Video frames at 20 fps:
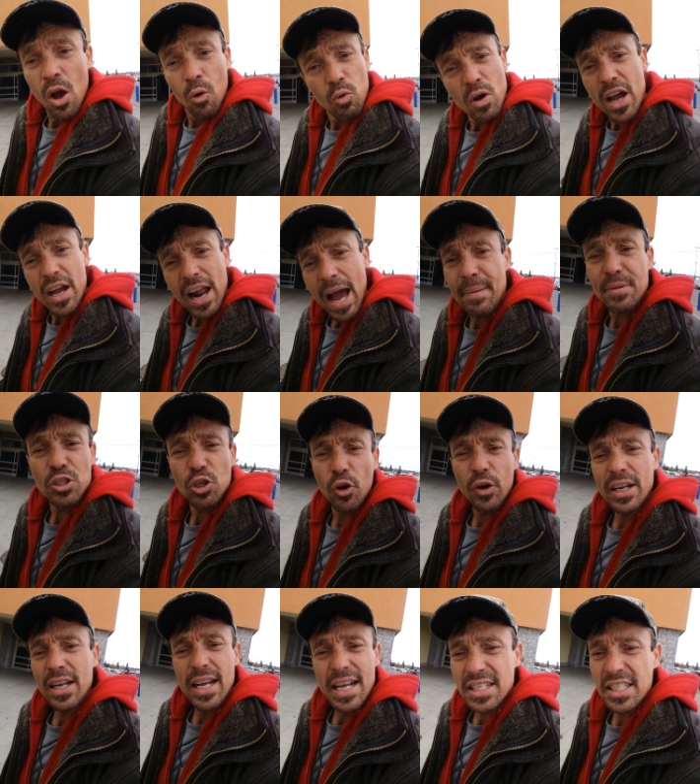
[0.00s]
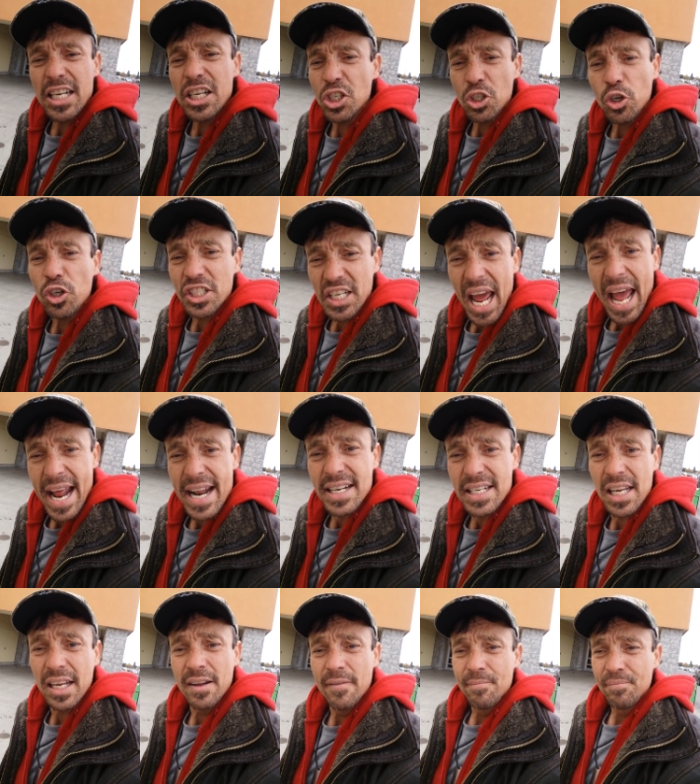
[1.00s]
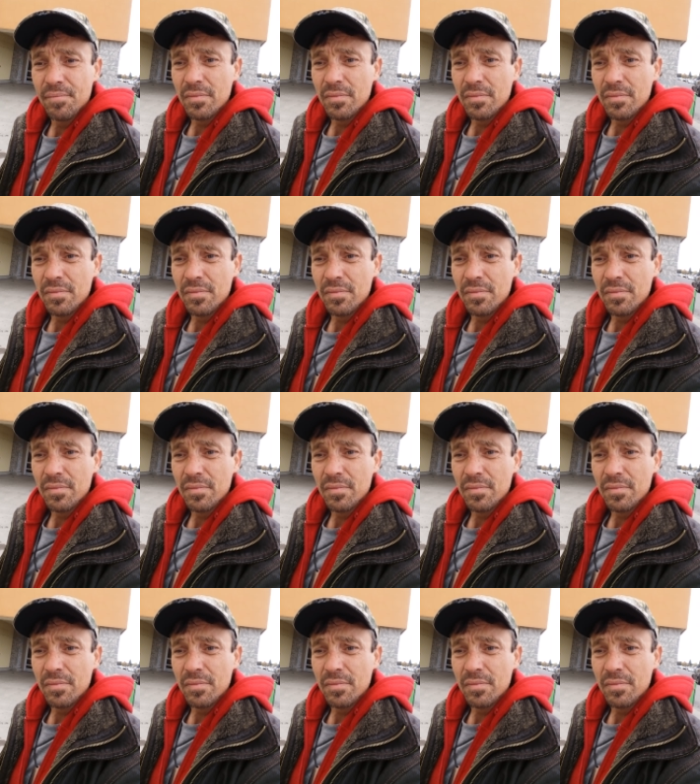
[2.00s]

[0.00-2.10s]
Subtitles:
What? I'm sorry. Is this your tent?